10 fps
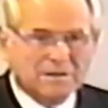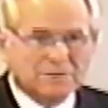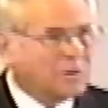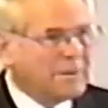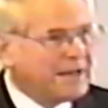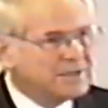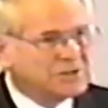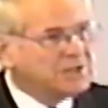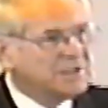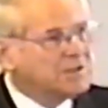No man has
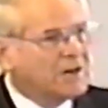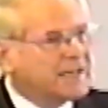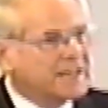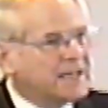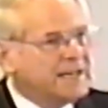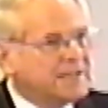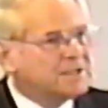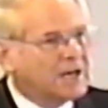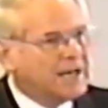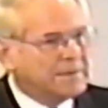seen God at any
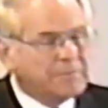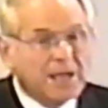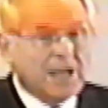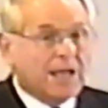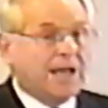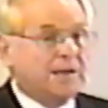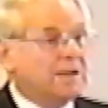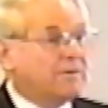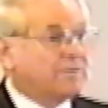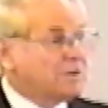time. And
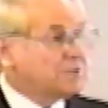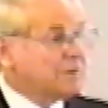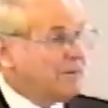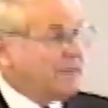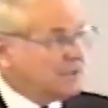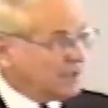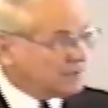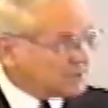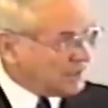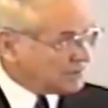1 Timothy
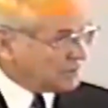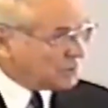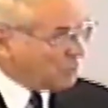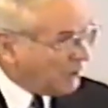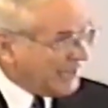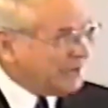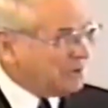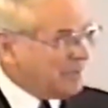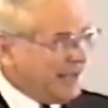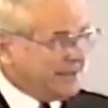6 tells us why
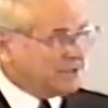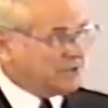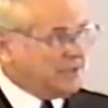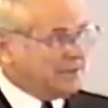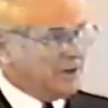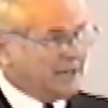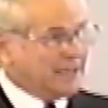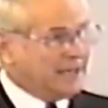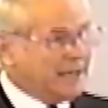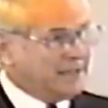no man has seen God
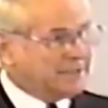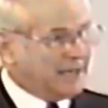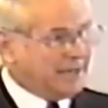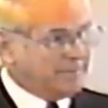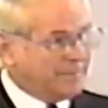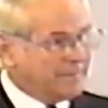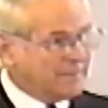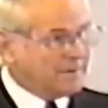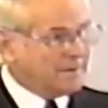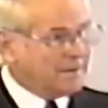at any time.
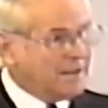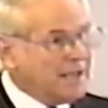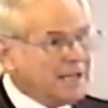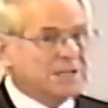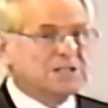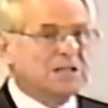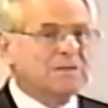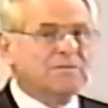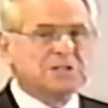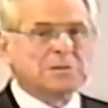He's the
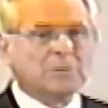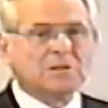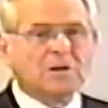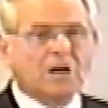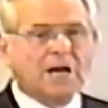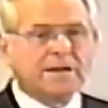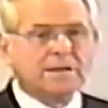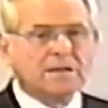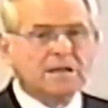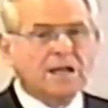invisible God.
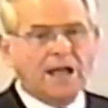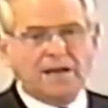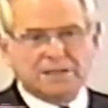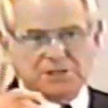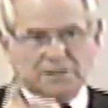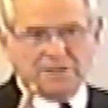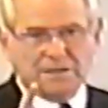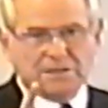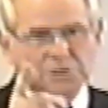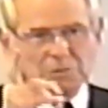And listen,
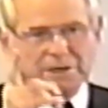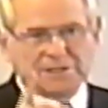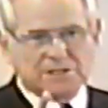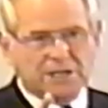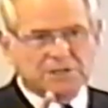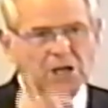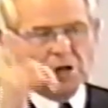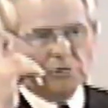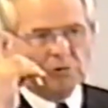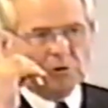this is what it
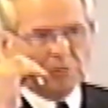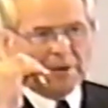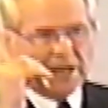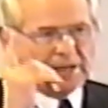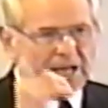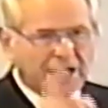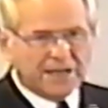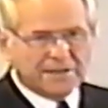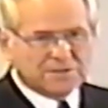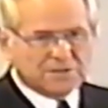says who no man
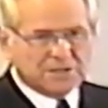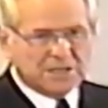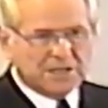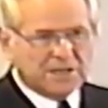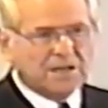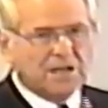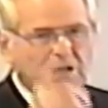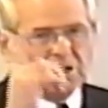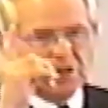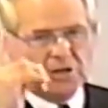has seen
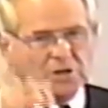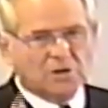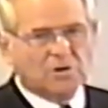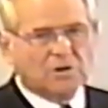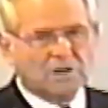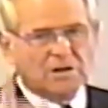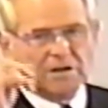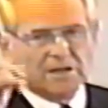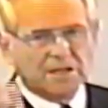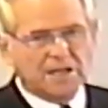
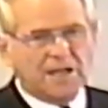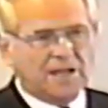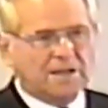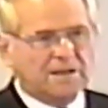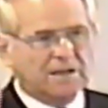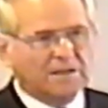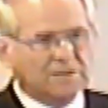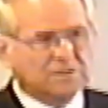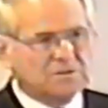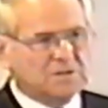nor can
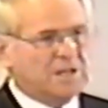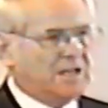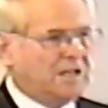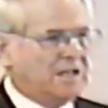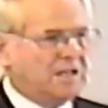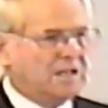see.